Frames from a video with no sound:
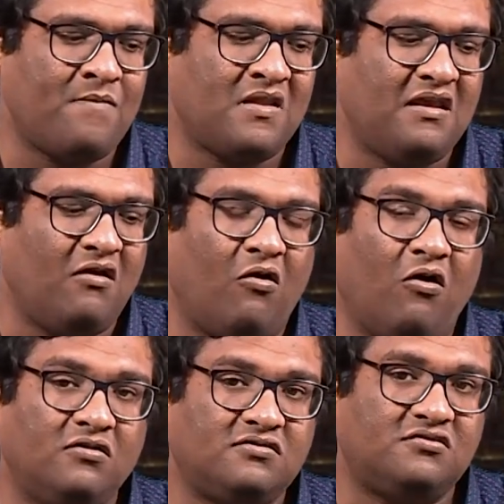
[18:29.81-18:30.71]
he
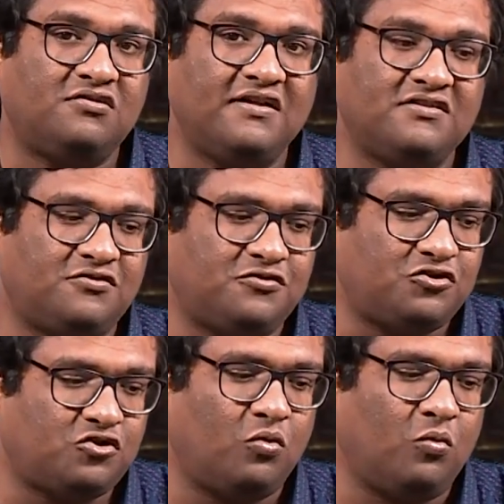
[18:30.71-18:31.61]
also tries to
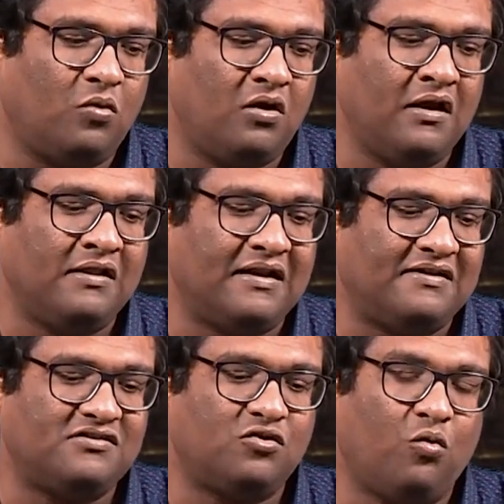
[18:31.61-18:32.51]
show that
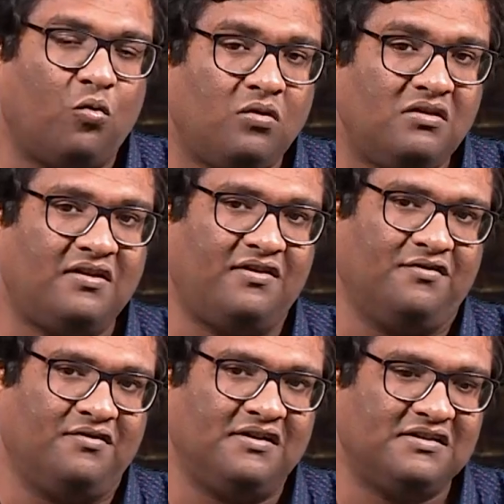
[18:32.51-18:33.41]
his own
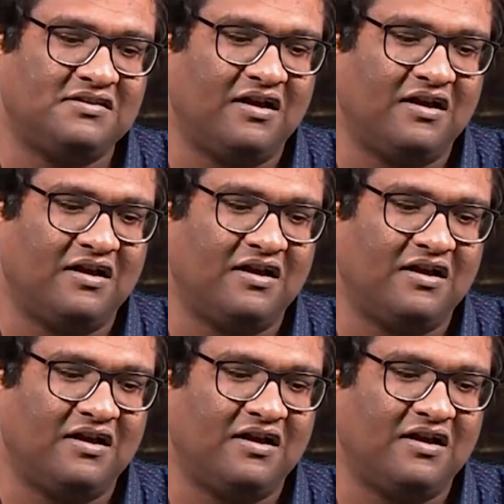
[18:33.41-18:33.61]
theories